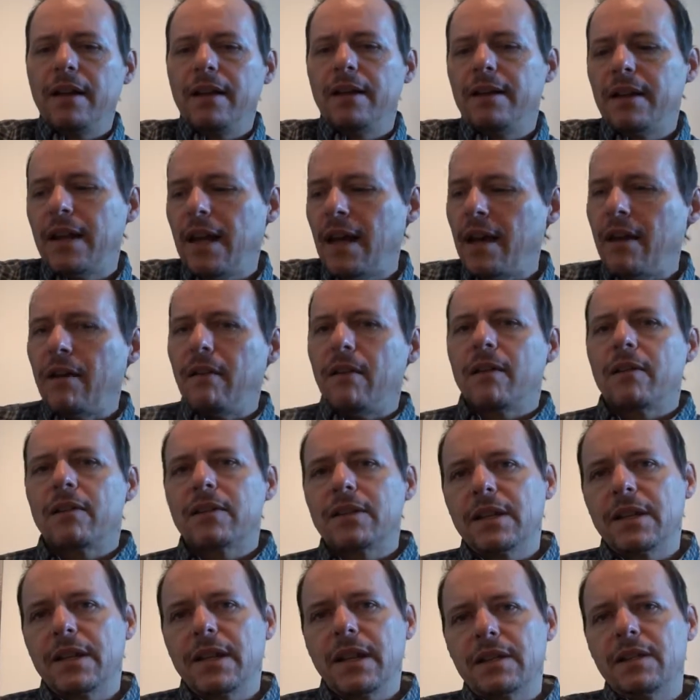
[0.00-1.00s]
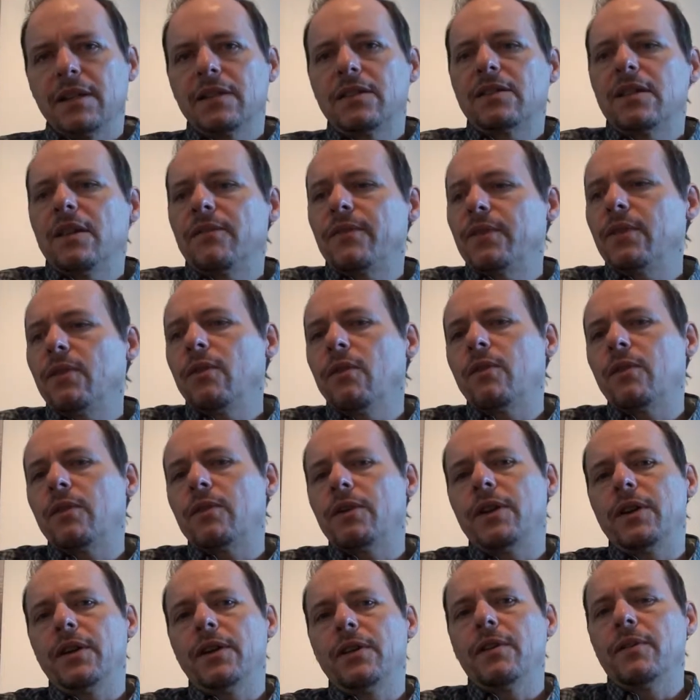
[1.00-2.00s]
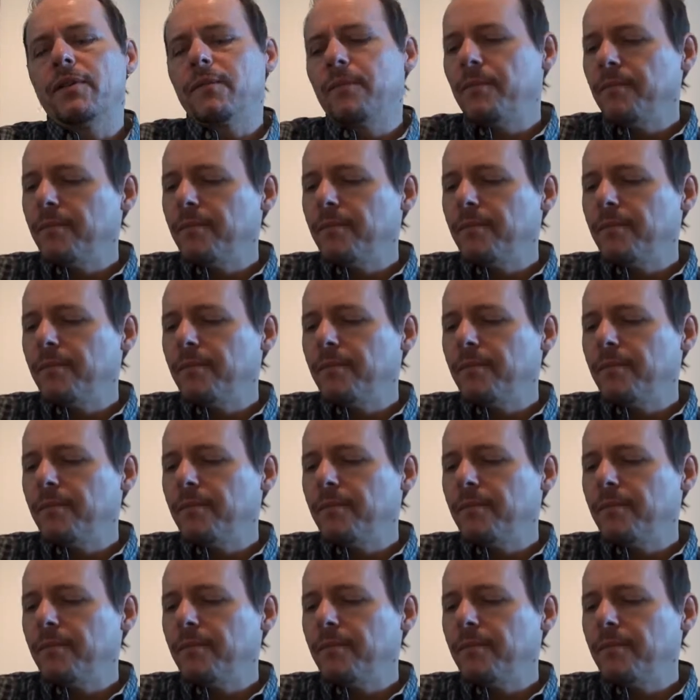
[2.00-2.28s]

Now, to get the stuff in order here,